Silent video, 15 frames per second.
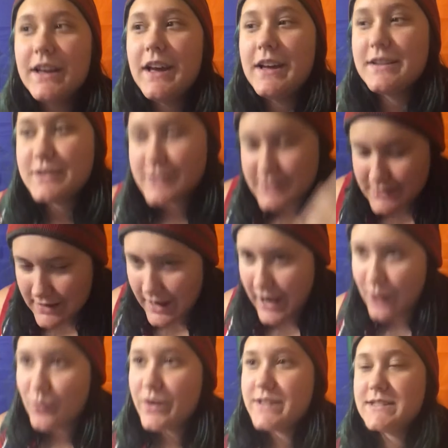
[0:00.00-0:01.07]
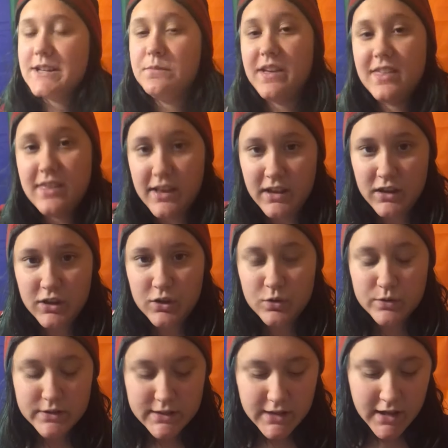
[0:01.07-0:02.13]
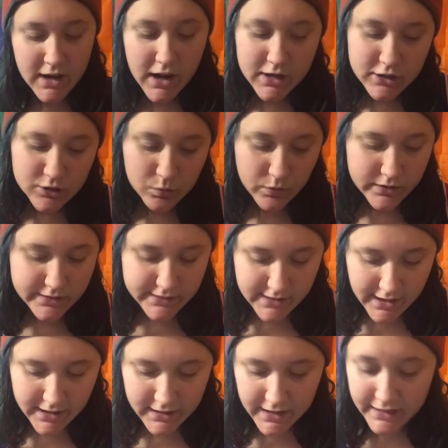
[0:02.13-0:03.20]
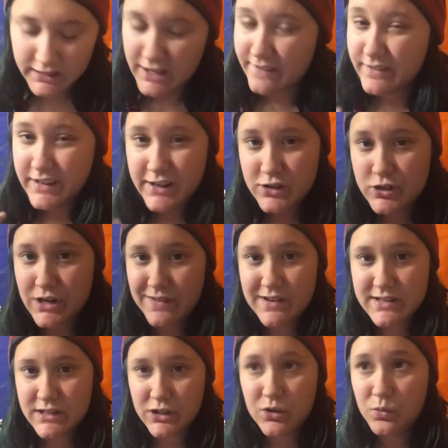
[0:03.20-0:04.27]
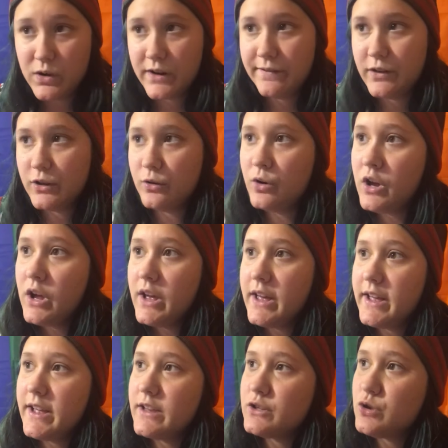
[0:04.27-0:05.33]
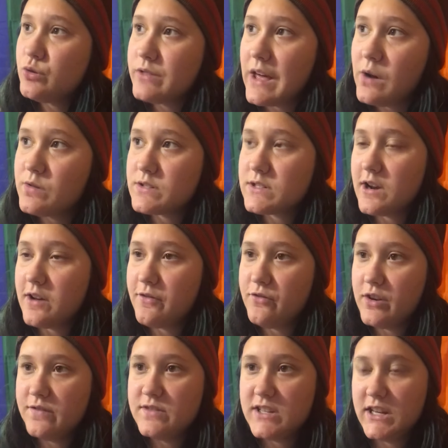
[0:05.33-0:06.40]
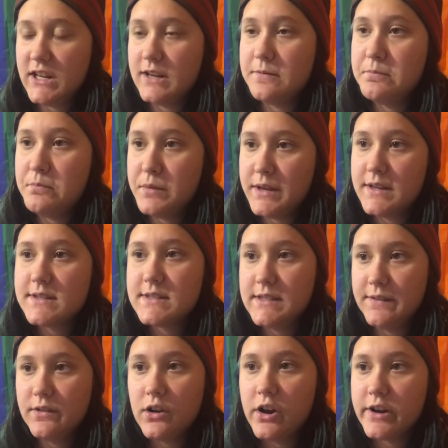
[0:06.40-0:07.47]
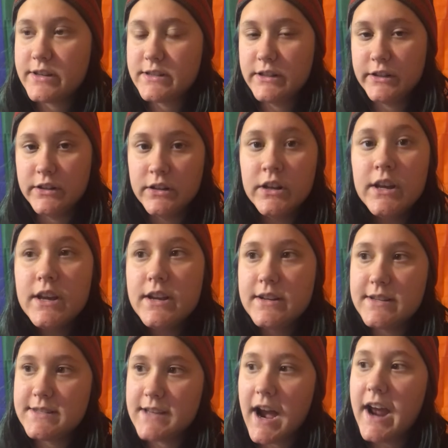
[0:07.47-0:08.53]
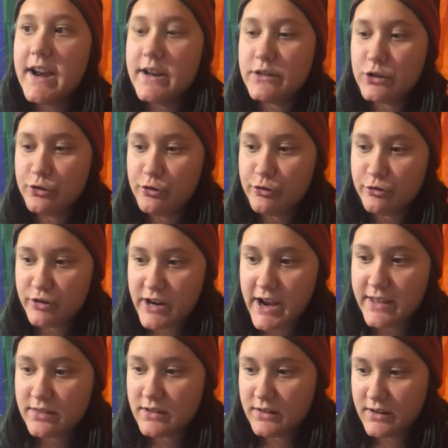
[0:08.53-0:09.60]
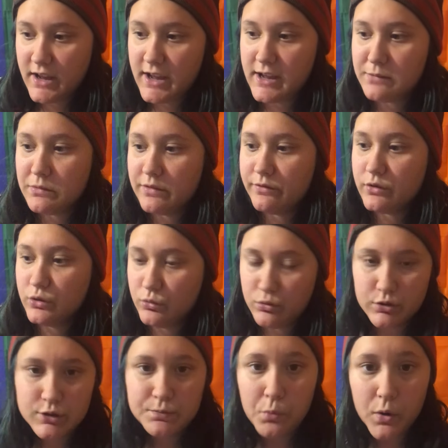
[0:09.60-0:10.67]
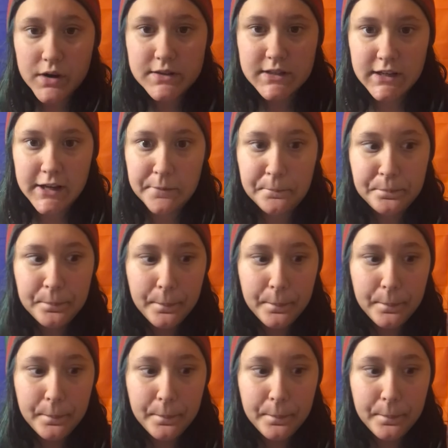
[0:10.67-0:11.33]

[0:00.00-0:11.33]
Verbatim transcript: just I want to say my thank yous and I just want to say that I love each and every single one of you. In 2015, me and Stephen Austin decided to create the name of Luta Sport Team.